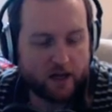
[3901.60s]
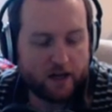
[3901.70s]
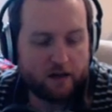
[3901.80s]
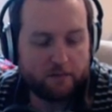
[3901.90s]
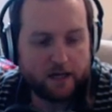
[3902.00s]

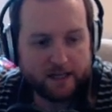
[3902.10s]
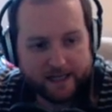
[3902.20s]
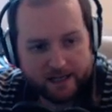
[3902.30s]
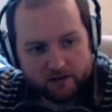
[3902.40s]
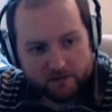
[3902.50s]
um, a
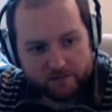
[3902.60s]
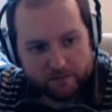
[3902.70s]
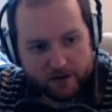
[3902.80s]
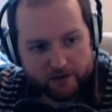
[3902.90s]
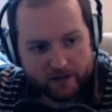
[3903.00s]
layer
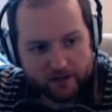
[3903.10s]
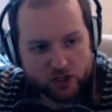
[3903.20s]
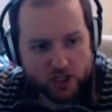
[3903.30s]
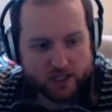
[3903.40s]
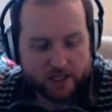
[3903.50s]
of
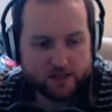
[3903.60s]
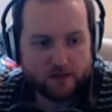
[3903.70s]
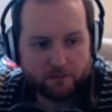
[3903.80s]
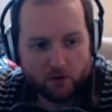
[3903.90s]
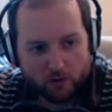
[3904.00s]
American
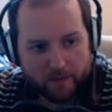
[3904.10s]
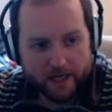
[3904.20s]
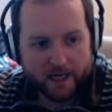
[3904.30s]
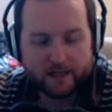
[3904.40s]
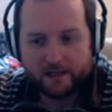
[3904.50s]
cheese, more
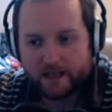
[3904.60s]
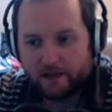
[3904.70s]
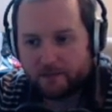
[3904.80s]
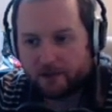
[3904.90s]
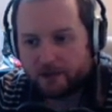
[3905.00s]
bacon, and
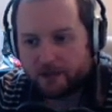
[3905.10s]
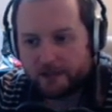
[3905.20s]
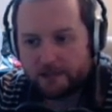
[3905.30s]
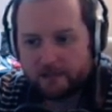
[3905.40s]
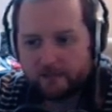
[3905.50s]
then the burger
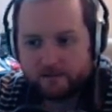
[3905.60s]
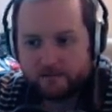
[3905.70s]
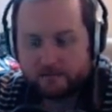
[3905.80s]
lid.